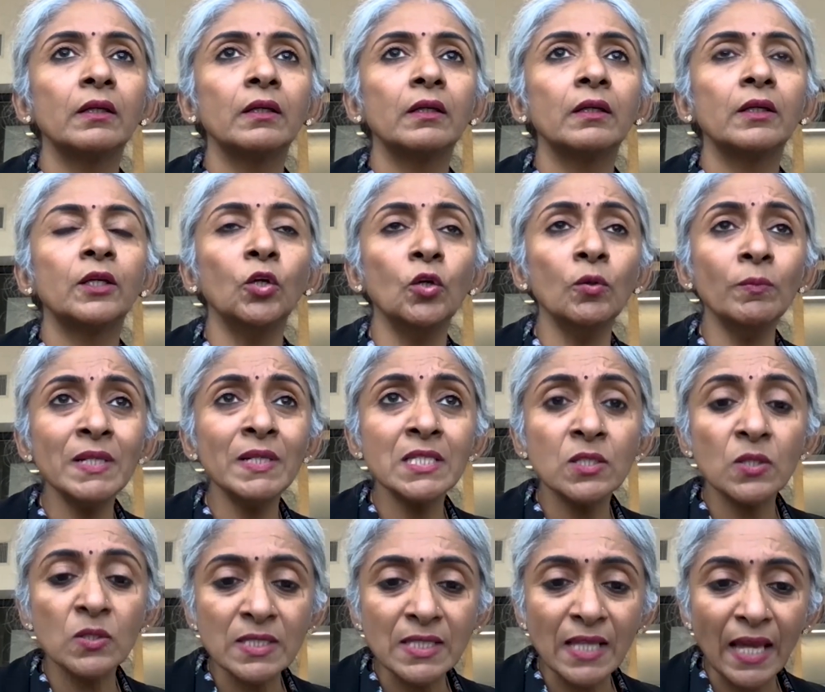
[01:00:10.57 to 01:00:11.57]
human
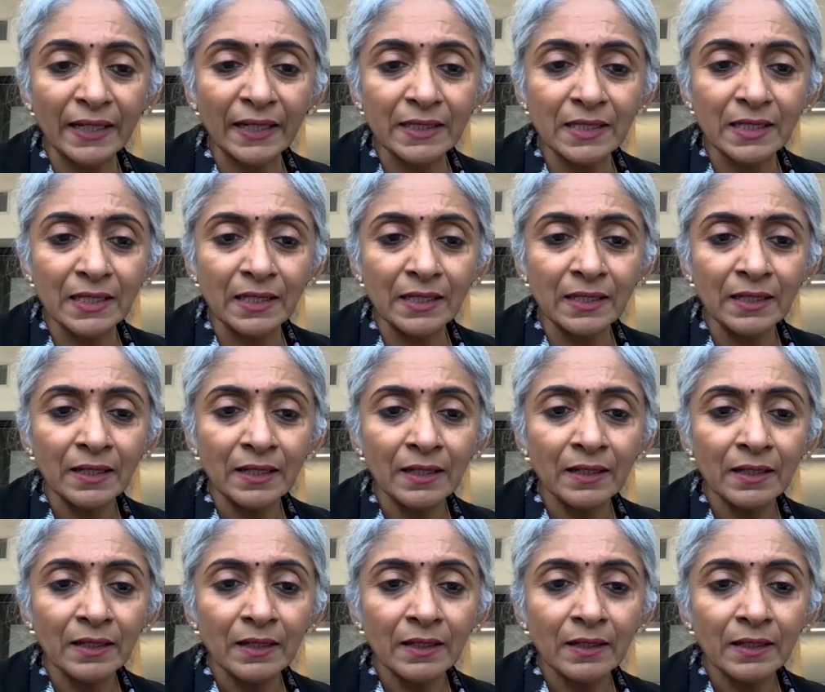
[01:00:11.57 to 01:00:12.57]
society
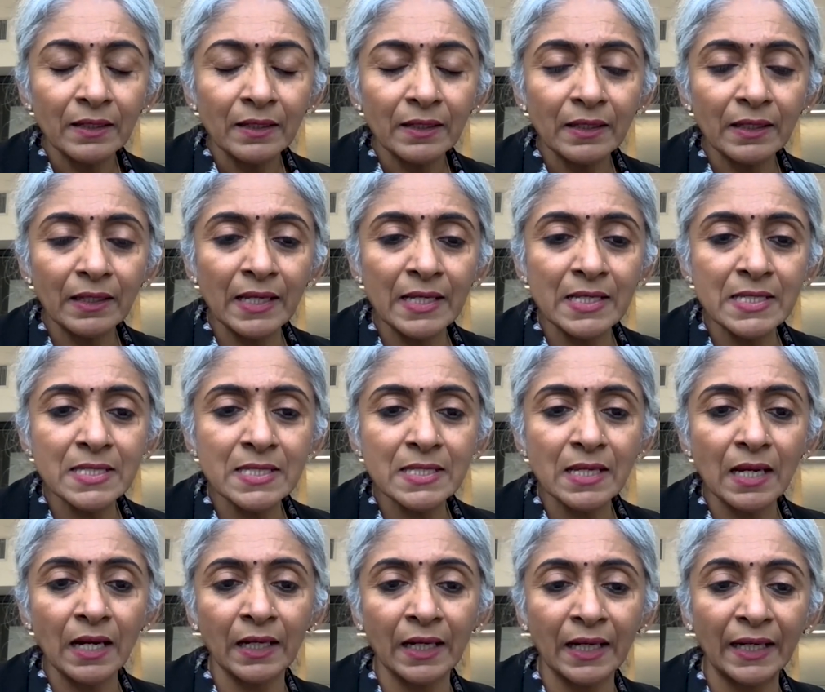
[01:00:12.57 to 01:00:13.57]
is
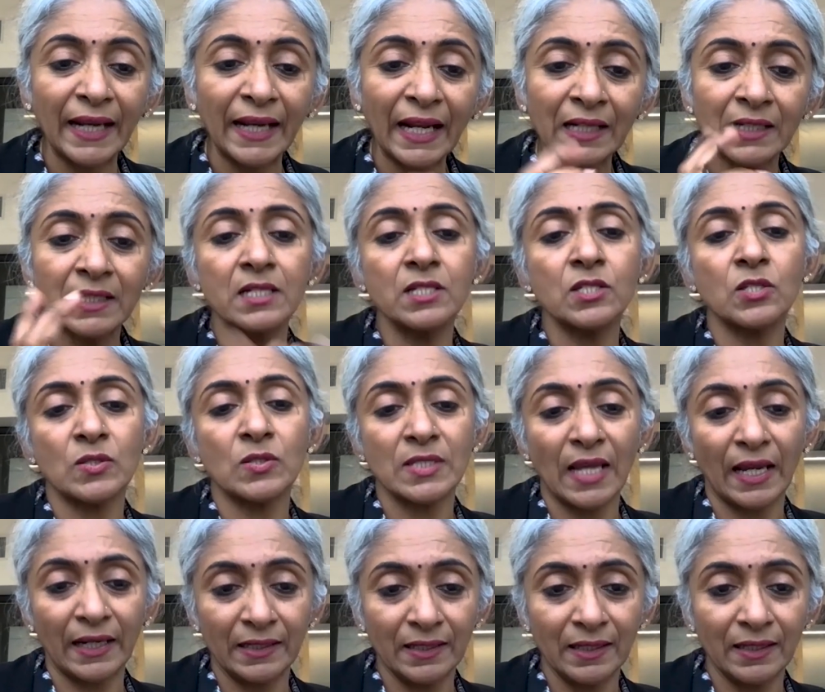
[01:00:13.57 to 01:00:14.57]
a connected
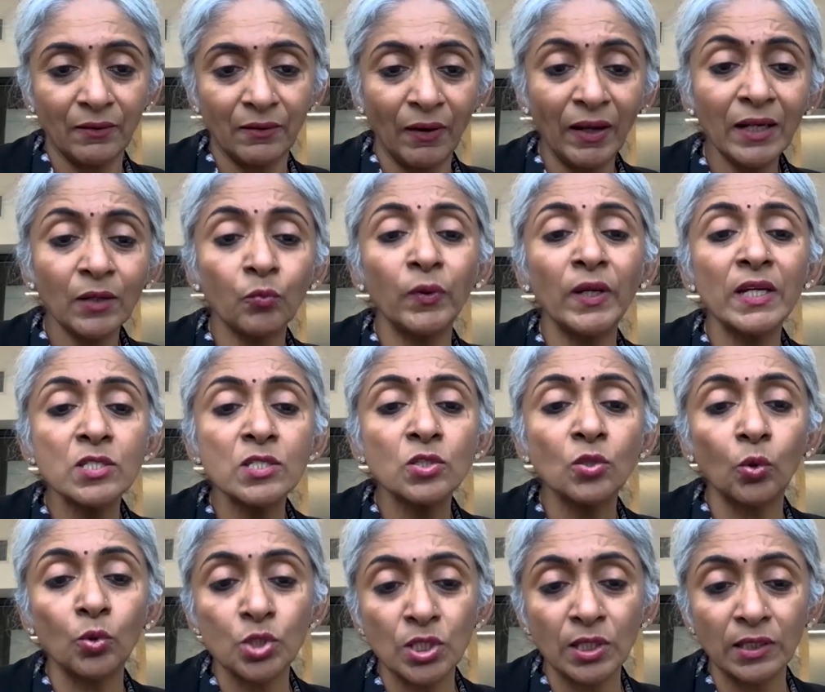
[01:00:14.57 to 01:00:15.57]
society, right? We are
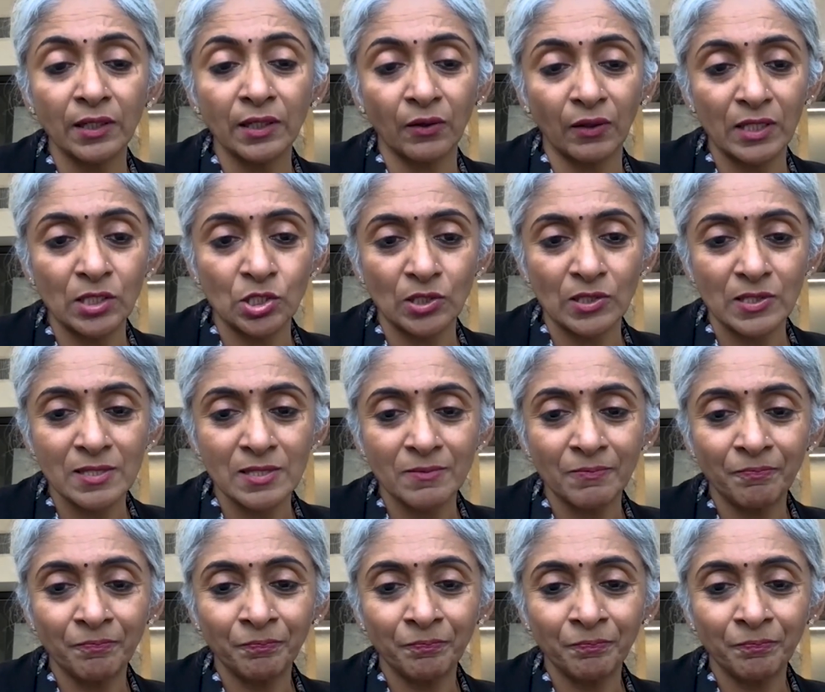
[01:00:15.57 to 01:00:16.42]
social creatures.